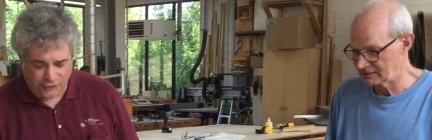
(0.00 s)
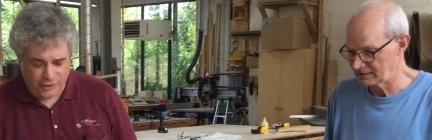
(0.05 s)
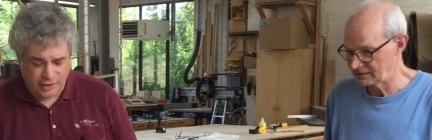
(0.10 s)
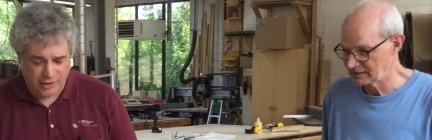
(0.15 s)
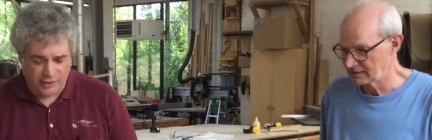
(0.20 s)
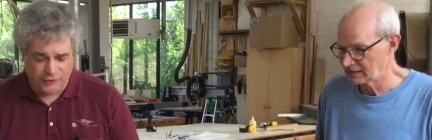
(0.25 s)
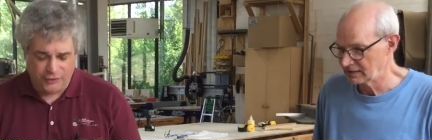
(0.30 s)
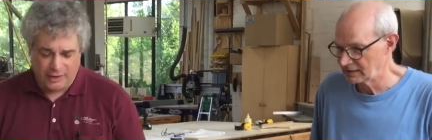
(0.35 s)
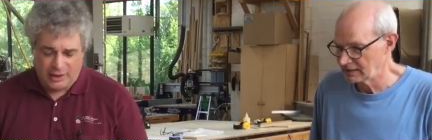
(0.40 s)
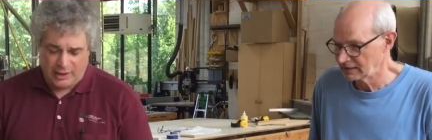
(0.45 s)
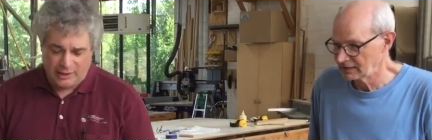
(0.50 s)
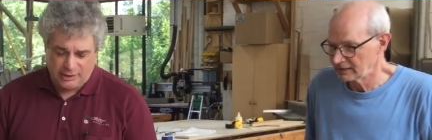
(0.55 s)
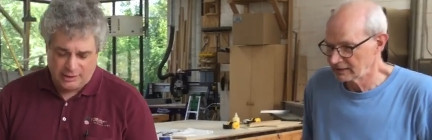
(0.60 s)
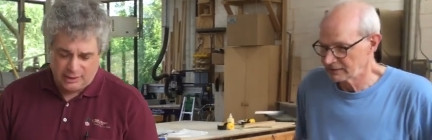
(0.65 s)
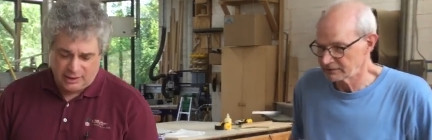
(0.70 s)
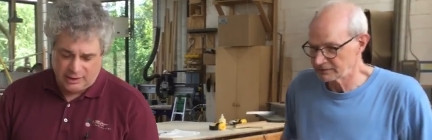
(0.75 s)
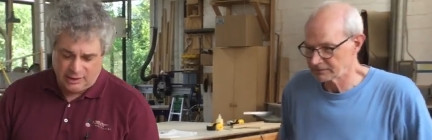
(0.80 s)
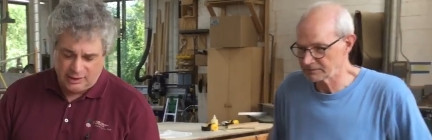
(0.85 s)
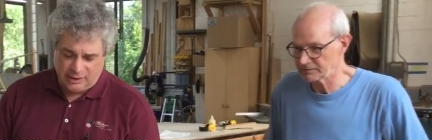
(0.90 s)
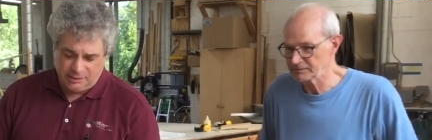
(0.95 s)
Speaker 1: see, is that,
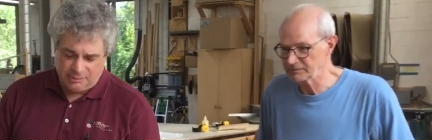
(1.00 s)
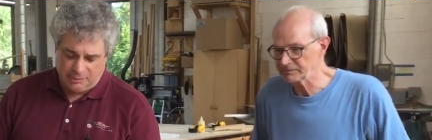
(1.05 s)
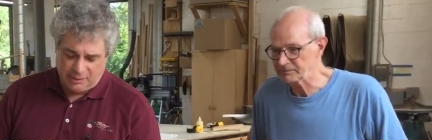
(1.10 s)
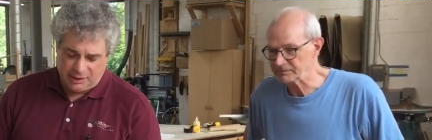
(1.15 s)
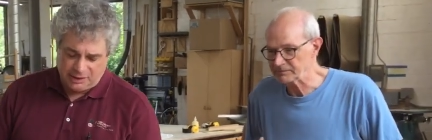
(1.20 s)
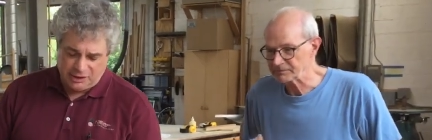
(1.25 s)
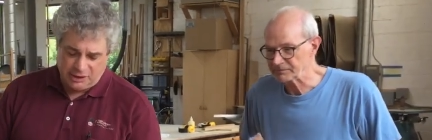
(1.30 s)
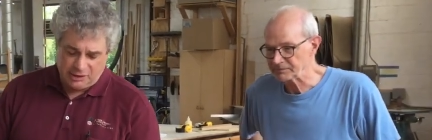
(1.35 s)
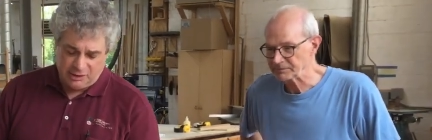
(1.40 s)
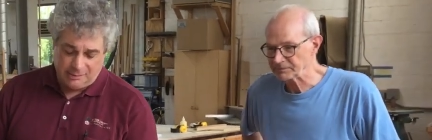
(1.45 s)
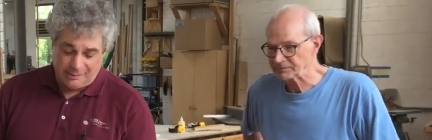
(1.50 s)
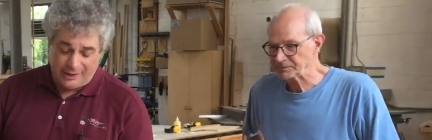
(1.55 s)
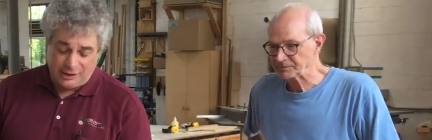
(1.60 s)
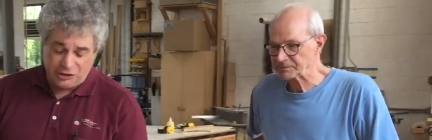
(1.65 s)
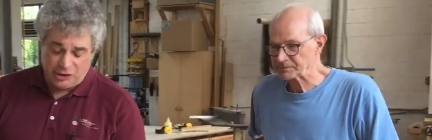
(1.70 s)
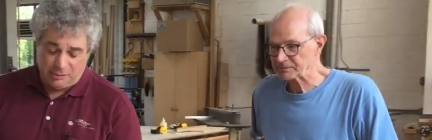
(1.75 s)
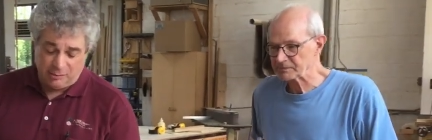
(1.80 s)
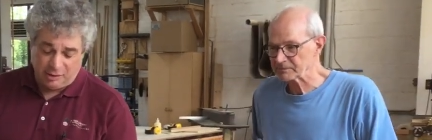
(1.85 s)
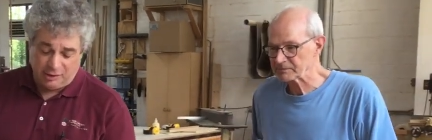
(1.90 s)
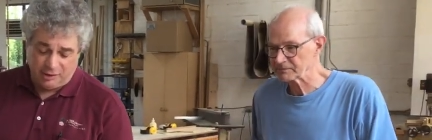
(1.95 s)
uh, he's, as he
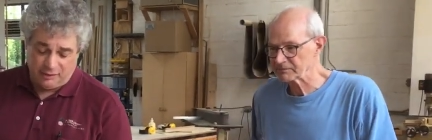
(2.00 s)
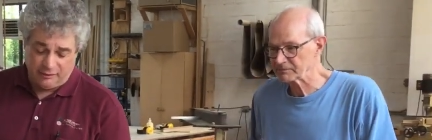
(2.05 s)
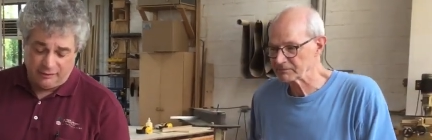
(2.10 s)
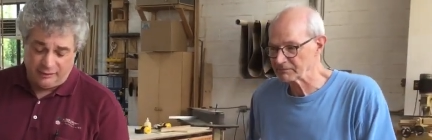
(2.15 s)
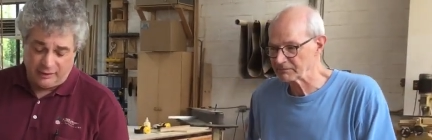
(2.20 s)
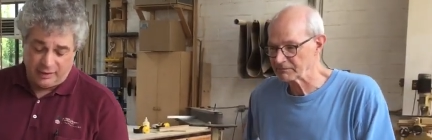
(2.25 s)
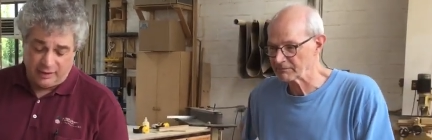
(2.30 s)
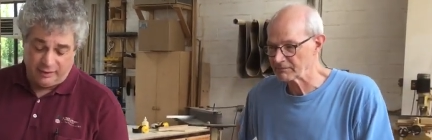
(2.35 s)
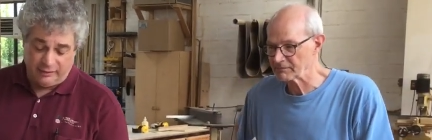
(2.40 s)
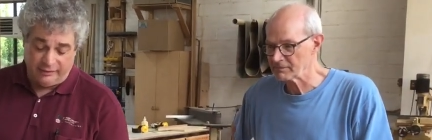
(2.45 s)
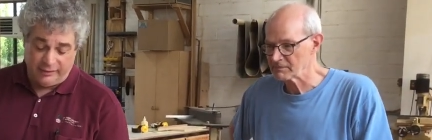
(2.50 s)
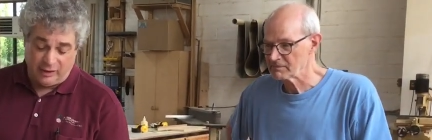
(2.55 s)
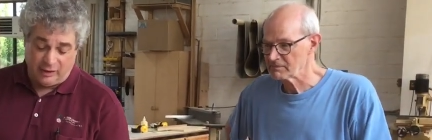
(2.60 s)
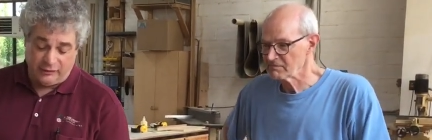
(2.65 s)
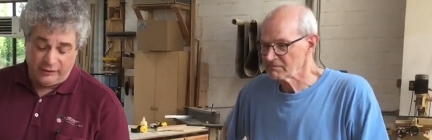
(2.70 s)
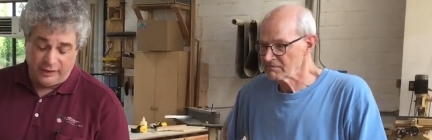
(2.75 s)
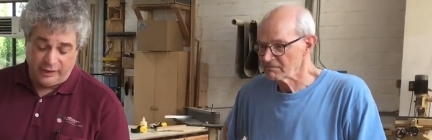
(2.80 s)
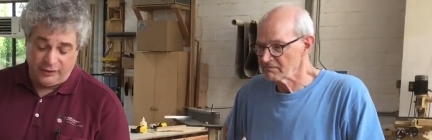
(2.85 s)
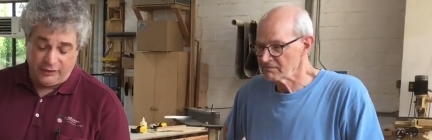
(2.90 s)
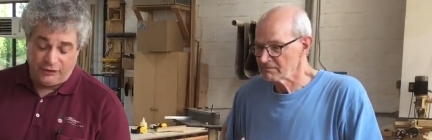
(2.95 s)
mentioned, he put uh, felt in
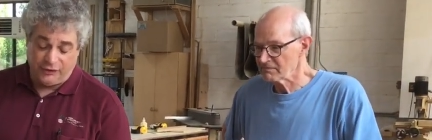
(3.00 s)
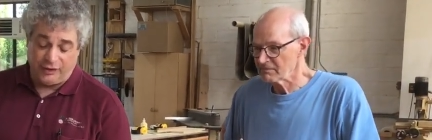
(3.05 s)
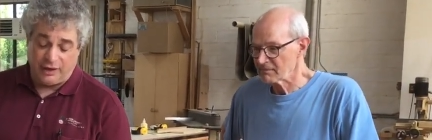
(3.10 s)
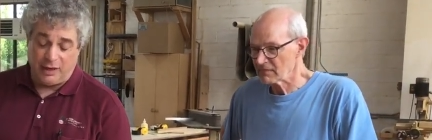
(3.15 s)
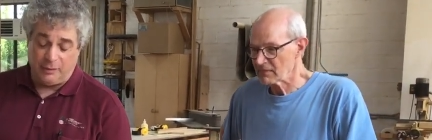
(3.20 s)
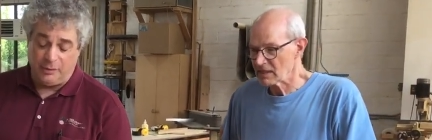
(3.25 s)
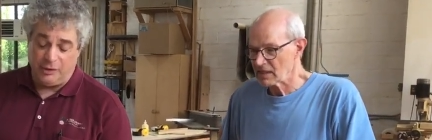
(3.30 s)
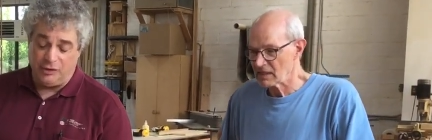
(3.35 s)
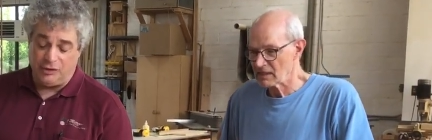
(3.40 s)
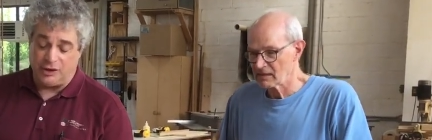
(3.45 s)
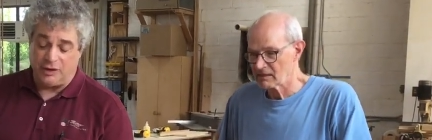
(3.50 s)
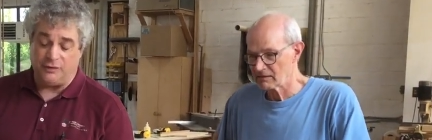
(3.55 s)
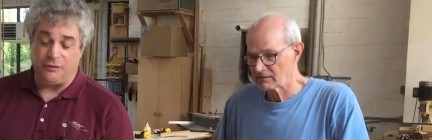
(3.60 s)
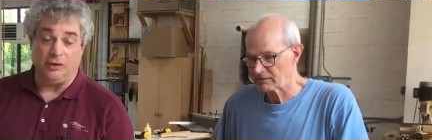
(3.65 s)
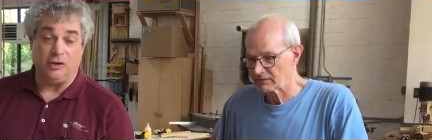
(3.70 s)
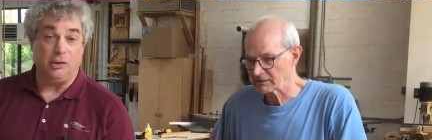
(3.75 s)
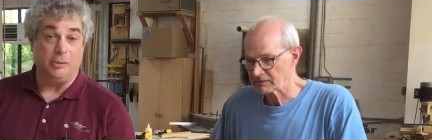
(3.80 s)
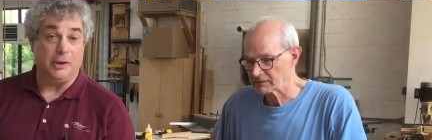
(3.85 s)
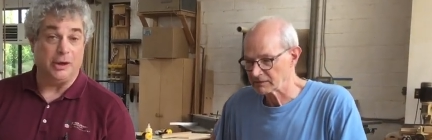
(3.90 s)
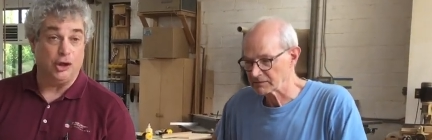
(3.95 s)
the inside. We use that for a
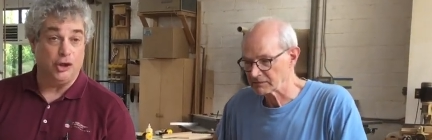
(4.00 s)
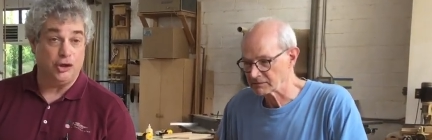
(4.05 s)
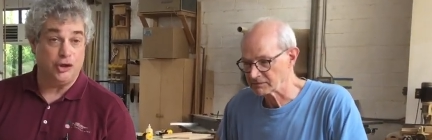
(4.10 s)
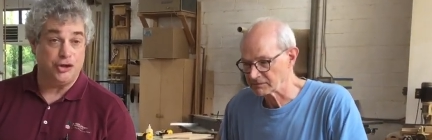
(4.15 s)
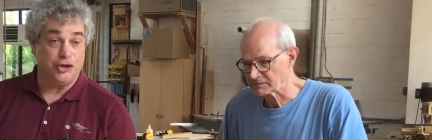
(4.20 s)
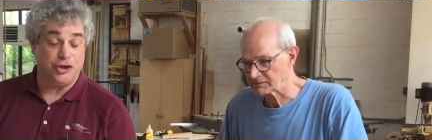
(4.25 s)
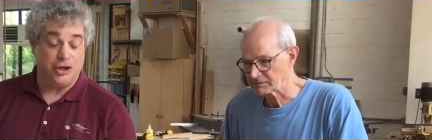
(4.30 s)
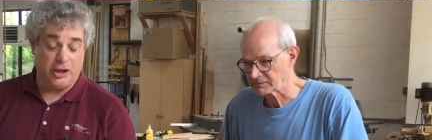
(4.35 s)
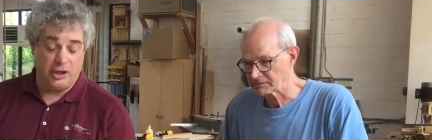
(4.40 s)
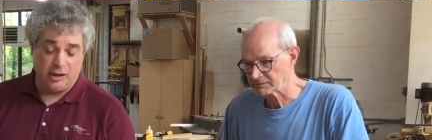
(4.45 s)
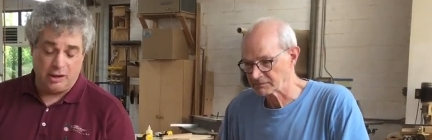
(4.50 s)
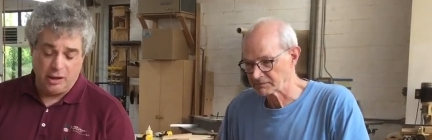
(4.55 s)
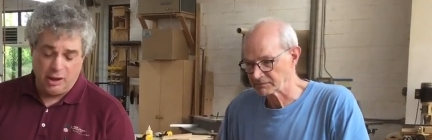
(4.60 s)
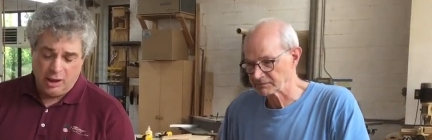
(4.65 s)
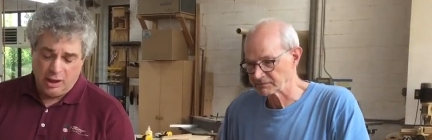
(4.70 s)
little bit of cushioning.